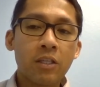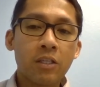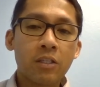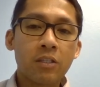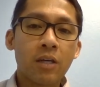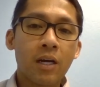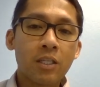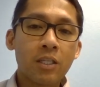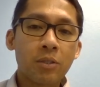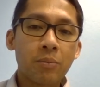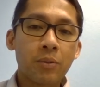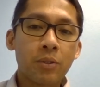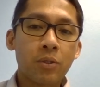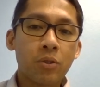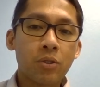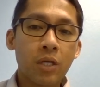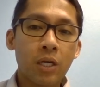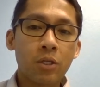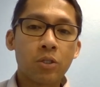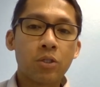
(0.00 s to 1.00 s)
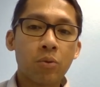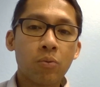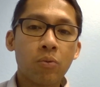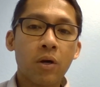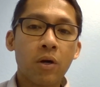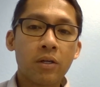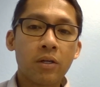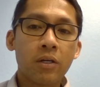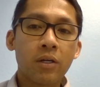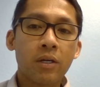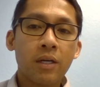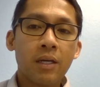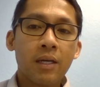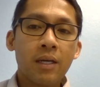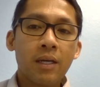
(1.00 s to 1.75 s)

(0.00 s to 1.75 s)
designed to produce hydrogen water.